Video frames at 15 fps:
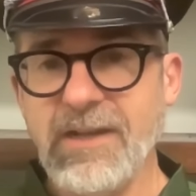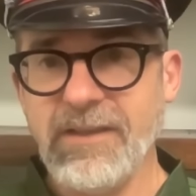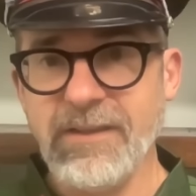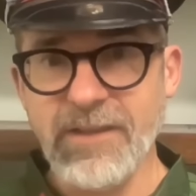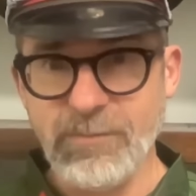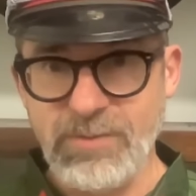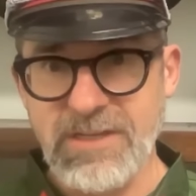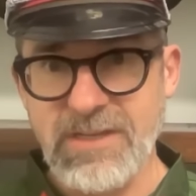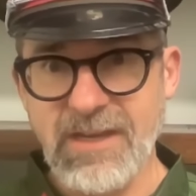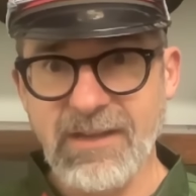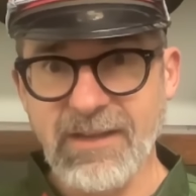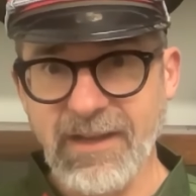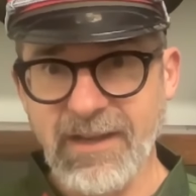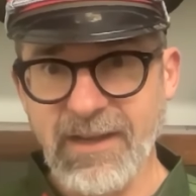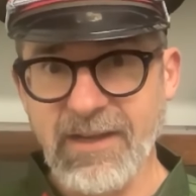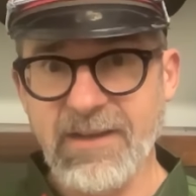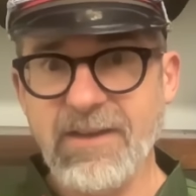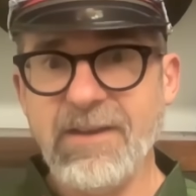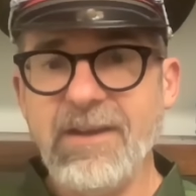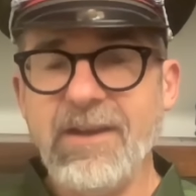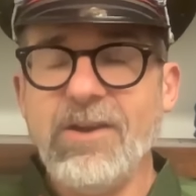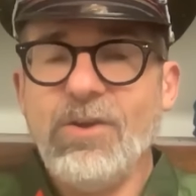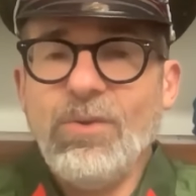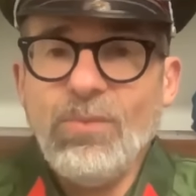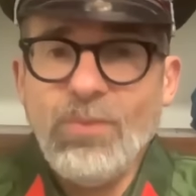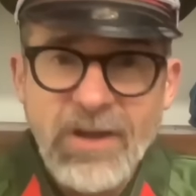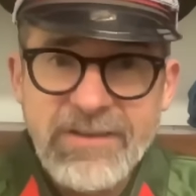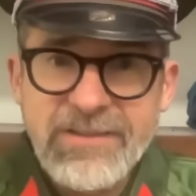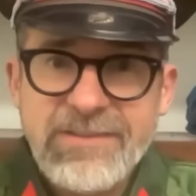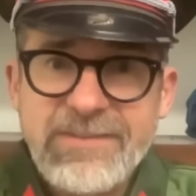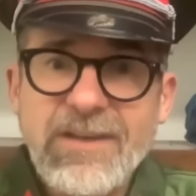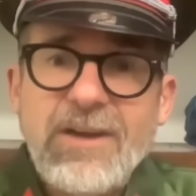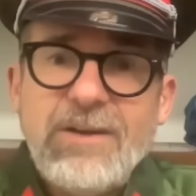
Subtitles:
the PLA was